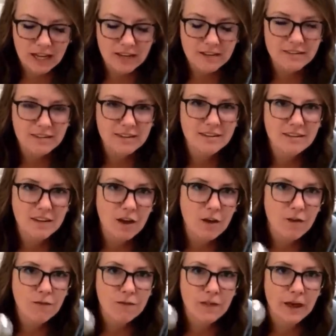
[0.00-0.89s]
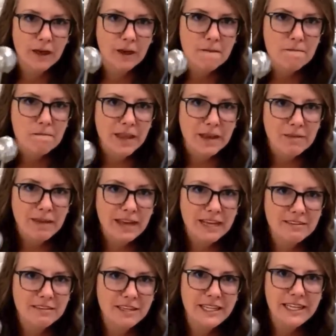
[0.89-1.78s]
we're going to coach you through
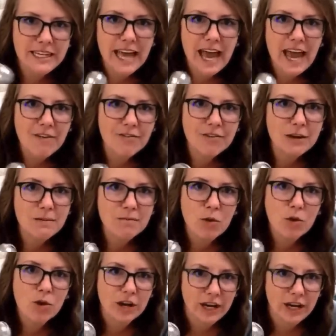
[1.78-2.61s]
different areas